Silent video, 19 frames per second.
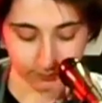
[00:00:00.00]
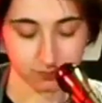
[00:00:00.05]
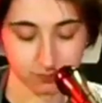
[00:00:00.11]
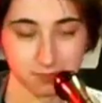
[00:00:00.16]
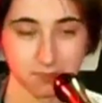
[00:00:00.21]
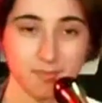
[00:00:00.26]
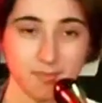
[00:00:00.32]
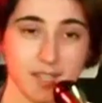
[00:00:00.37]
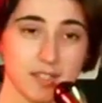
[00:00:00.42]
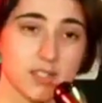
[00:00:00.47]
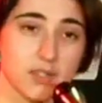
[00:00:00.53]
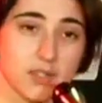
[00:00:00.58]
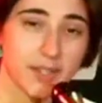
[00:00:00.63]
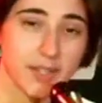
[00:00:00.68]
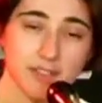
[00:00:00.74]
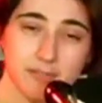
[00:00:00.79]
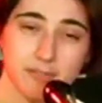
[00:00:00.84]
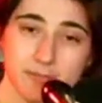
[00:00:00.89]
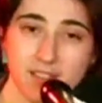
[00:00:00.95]
It's a really
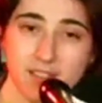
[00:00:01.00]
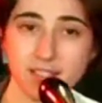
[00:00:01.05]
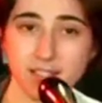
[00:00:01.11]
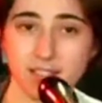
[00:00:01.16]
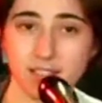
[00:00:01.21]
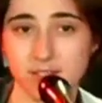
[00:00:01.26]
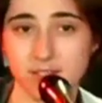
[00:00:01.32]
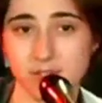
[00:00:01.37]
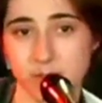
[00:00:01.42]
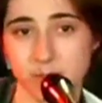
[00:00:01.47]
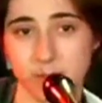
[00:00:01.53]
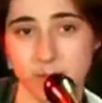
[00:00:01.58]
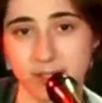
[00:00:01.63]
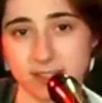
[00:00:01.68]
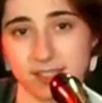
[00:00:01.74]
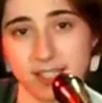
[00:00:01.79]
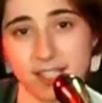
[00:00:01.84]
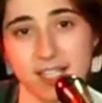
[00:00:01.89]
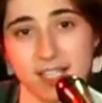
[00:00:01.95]
fun little instrument.
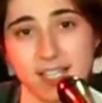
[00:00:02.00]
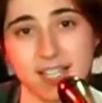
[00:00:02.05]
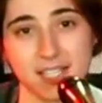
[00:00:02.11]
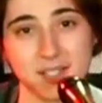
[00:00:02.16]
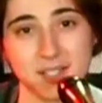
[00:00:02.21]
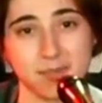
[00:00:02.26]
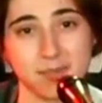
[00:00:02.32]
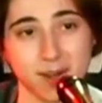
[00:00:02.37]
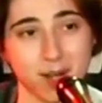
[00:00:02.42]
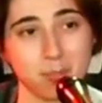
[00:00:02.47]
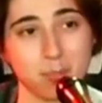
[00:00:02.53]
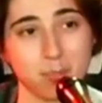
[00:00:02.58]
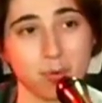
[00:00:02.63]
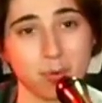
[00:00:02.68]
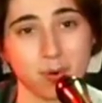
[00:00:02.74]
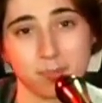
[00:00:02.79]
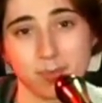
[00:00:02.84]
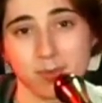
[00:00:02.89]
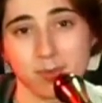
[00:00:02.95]
It's very
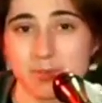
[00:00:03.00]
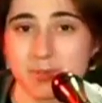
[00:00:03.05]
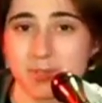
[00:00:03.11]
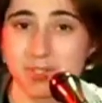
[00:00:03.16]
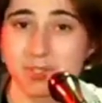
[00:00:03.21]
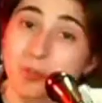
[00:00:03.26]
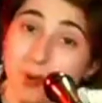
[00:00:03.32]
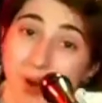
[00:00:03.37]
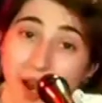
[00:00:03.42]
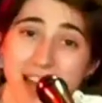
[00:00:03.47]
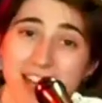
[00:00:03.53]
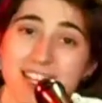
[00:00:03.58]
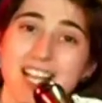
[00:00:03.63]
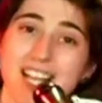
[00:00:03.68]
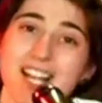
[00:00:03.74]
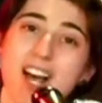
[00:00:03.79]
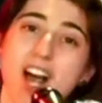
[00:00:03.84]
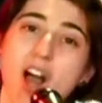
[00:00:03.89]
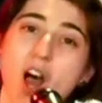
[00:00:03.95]
portable, which is great
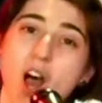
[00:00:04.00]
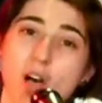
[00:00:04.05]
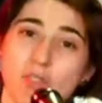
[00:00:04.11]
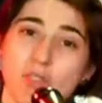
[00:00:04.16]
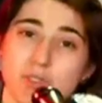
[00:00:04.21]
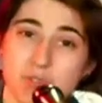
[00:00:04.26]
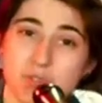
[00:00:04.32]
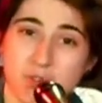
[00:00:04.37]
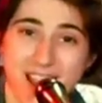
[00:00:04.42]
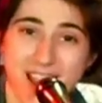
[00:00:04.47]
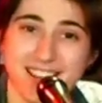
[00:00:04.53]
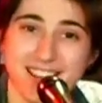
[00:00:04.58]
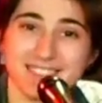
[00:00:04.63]
on the train.